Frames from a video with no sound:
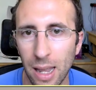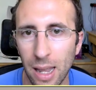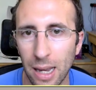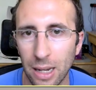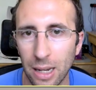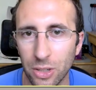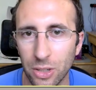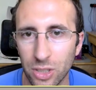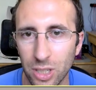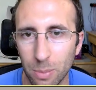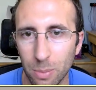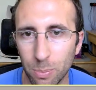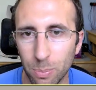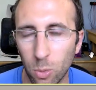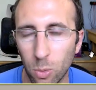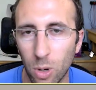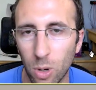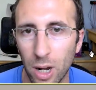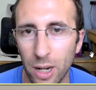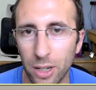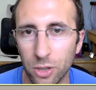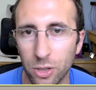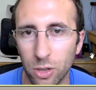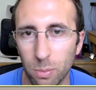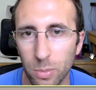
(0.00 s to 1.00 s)
A simple
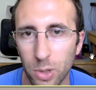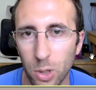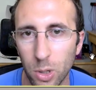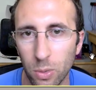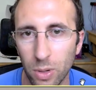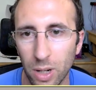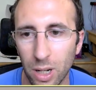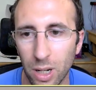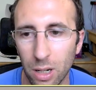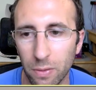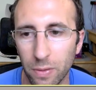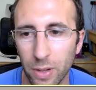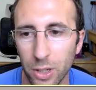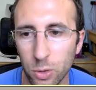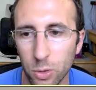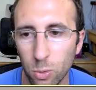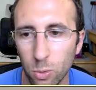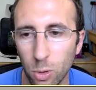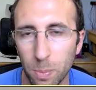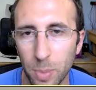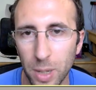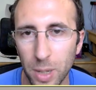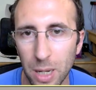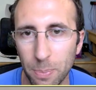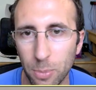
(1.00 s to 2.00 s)
one to mute
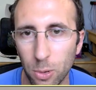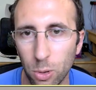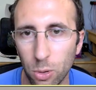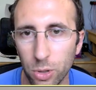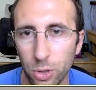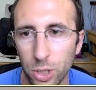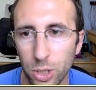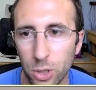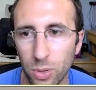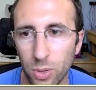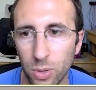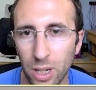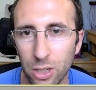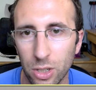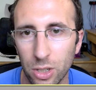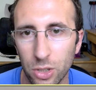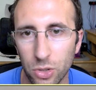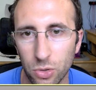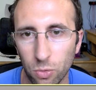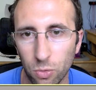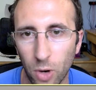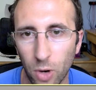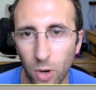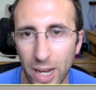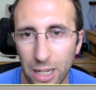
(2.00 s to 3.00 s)
individual people, you can
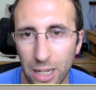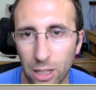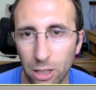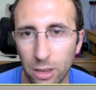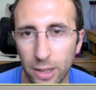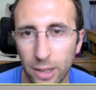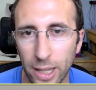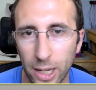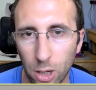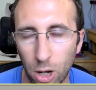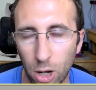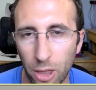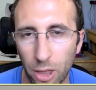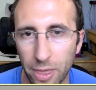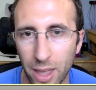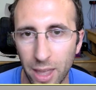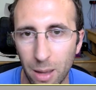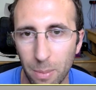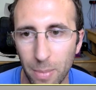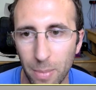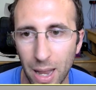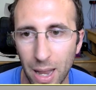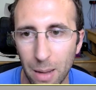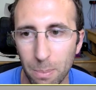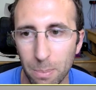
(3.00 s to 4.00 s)
just right-click on
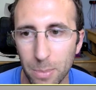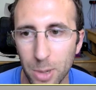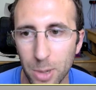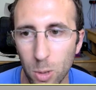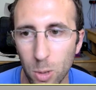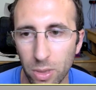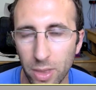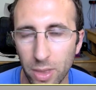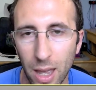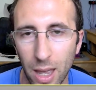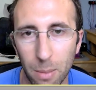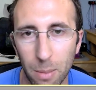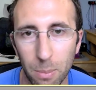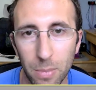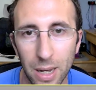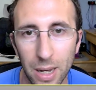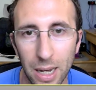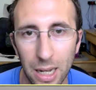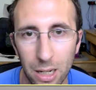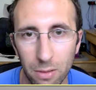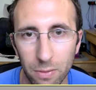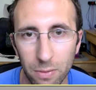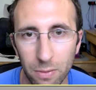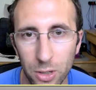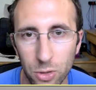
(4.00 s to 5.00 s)
them and mute them
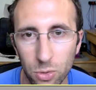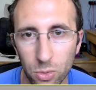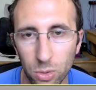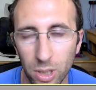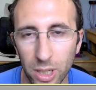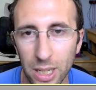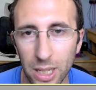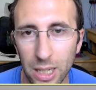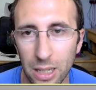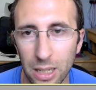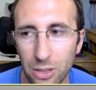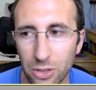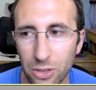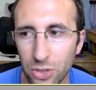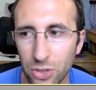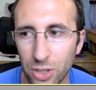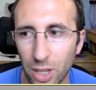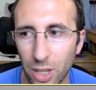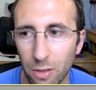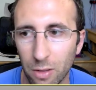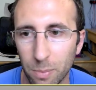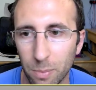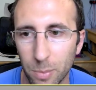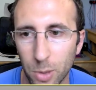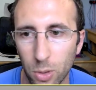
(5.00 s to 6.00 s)
individually
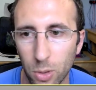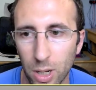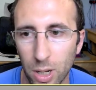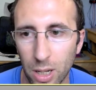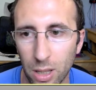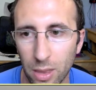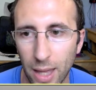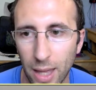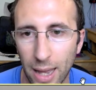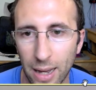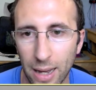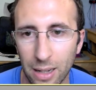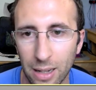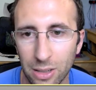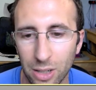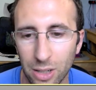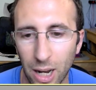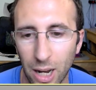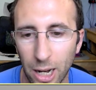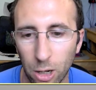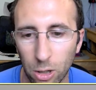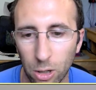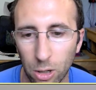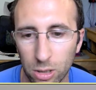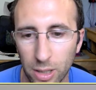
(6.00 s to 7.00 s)
instead of muting that
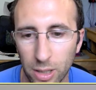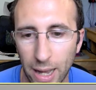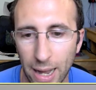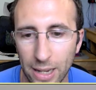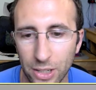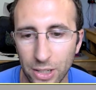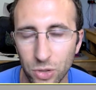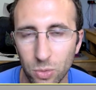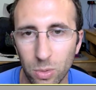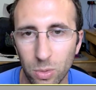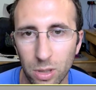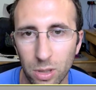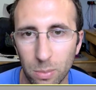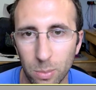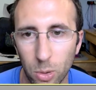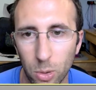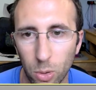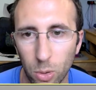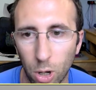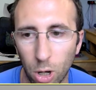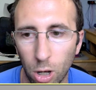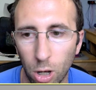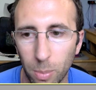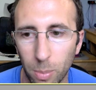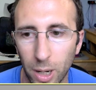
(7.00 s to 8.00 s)
entire class with the Mute
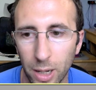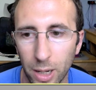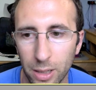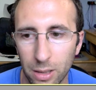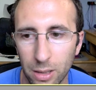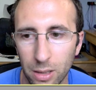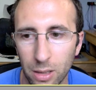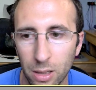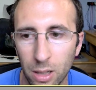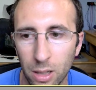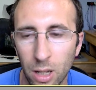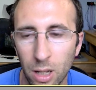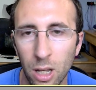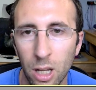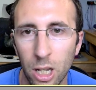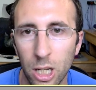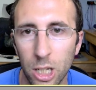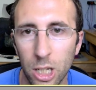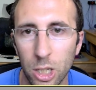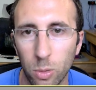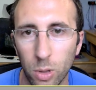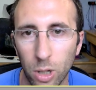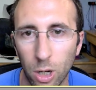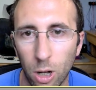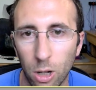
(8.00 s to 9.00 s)
All button.
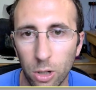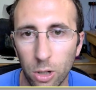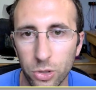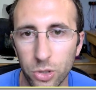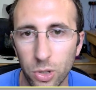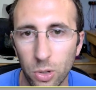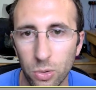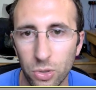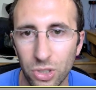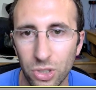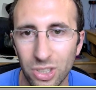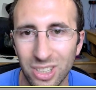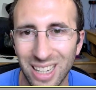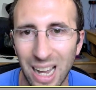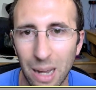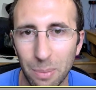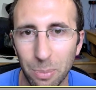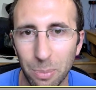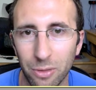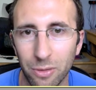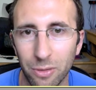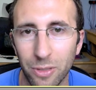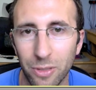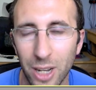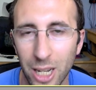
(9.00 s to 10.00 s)
You can also
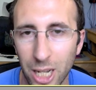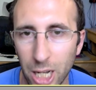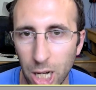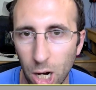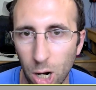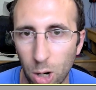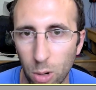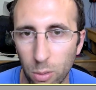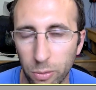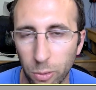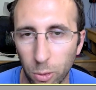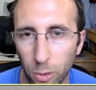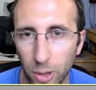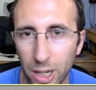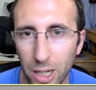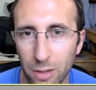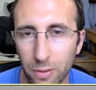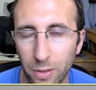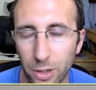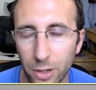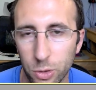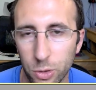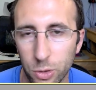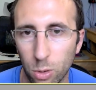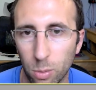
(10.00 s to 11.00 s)
stop video for
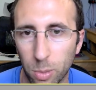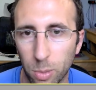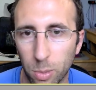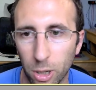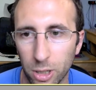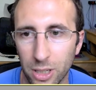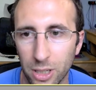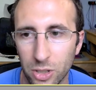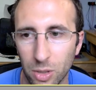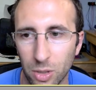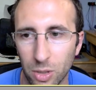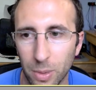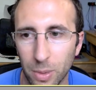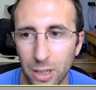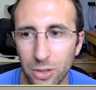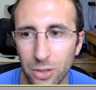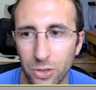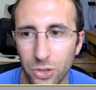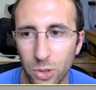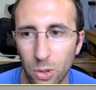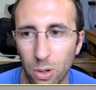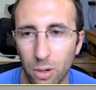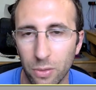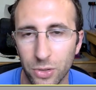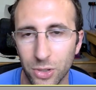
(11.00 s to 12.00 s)
individual
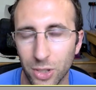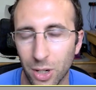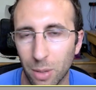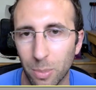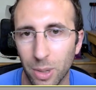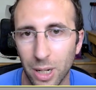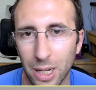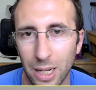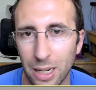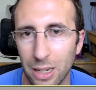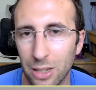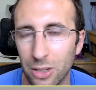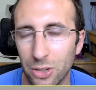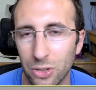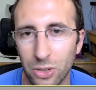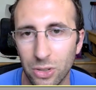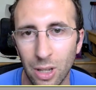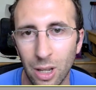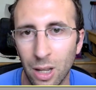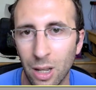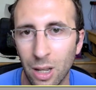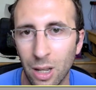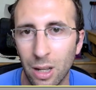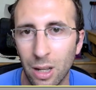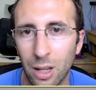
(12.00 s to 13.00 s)
participants. So if somebody is
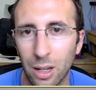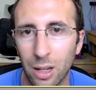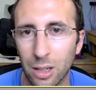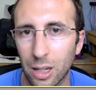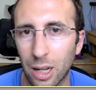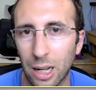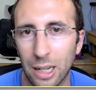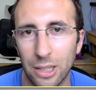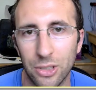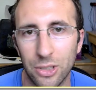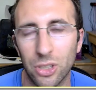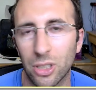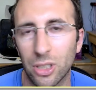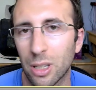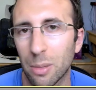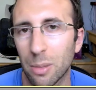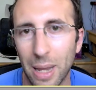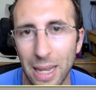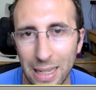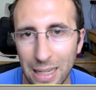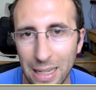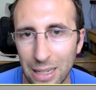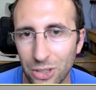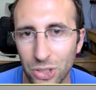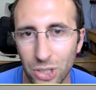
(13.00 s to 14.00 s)
constantly
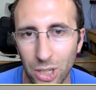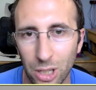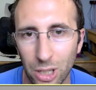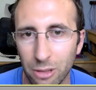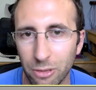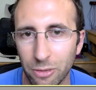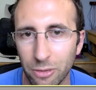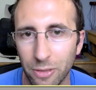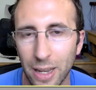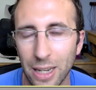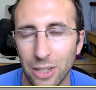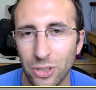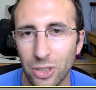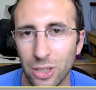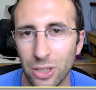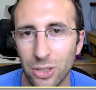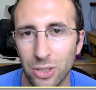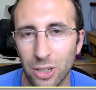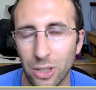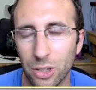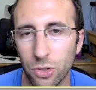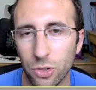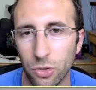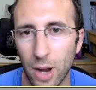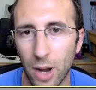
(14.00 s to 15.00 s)
making silly faces
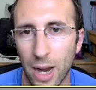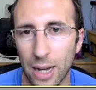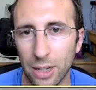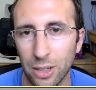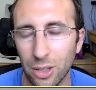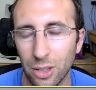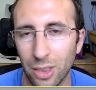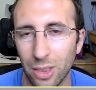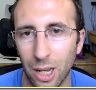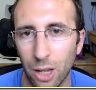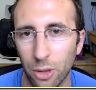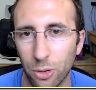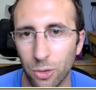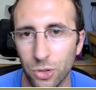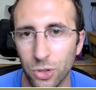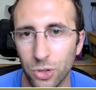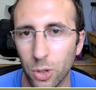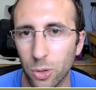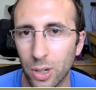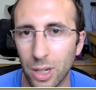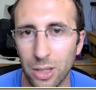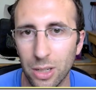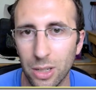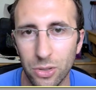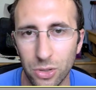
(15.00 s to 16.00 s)
and distracting the other
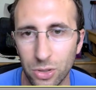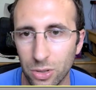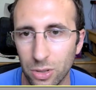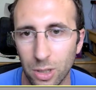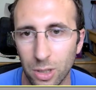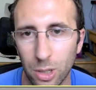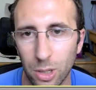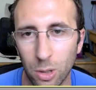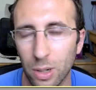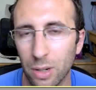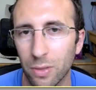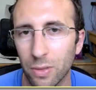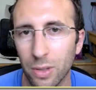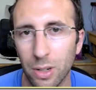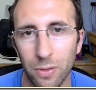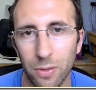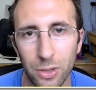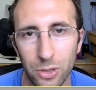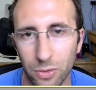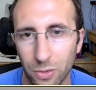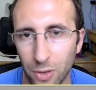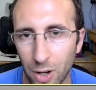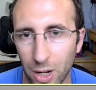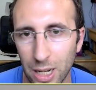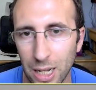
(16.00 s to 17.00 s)
students, you know, even if
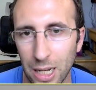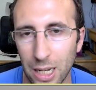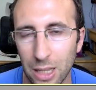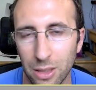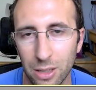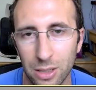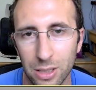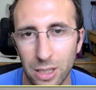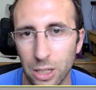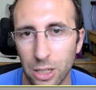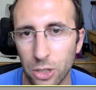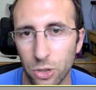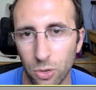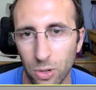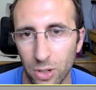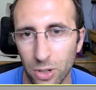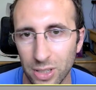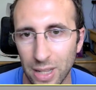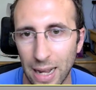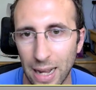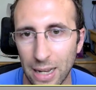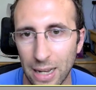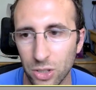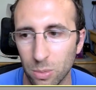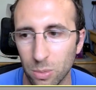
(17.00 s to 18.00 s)
it's funny and the teacher has
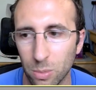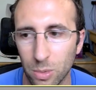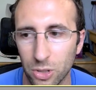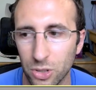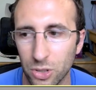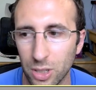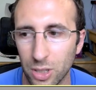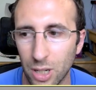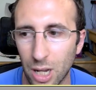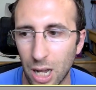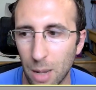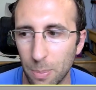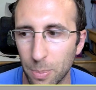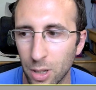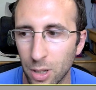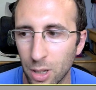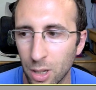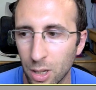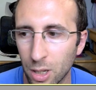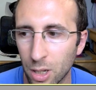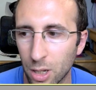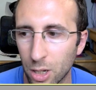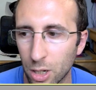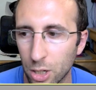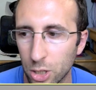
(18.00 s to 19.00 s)
asked them to stop,
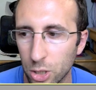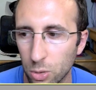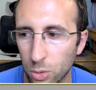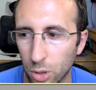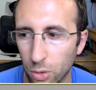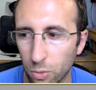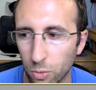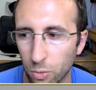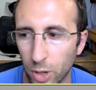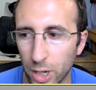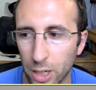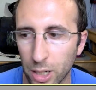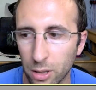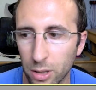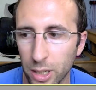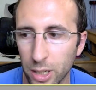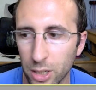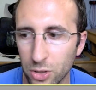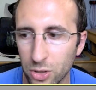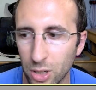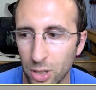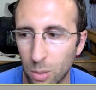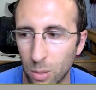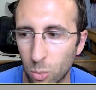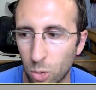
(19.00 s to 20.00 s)
you can
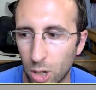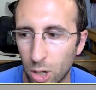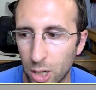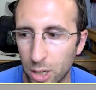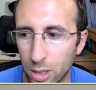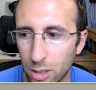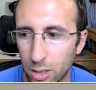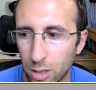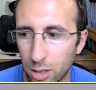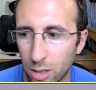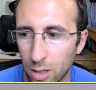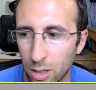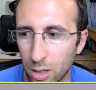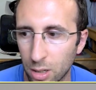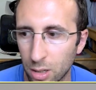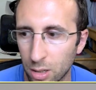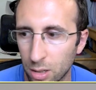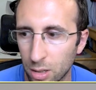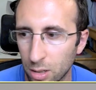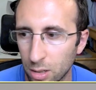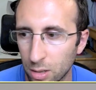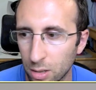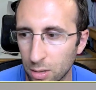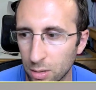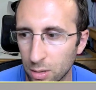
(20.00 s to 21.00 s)
right-click someone
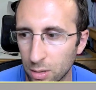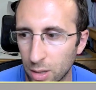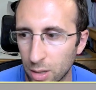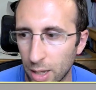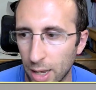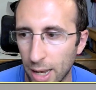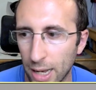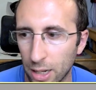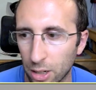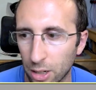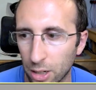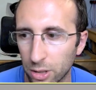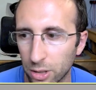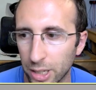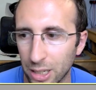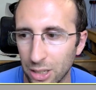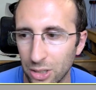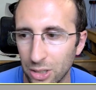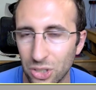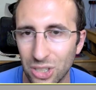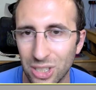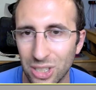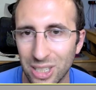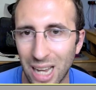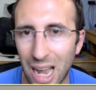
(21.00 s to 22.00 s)
and click
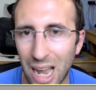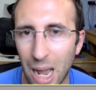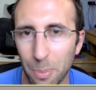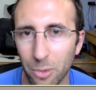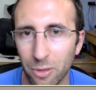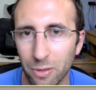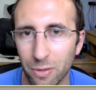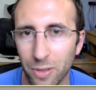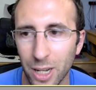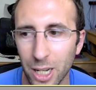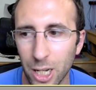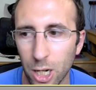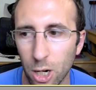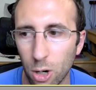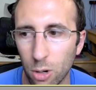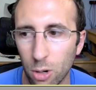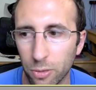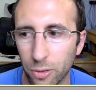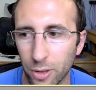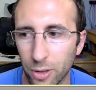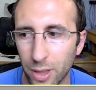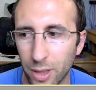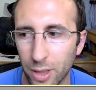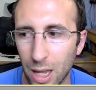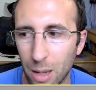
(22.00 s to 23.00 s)
Stop Video
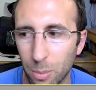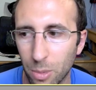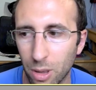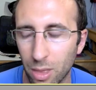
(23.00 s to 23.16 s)
for them.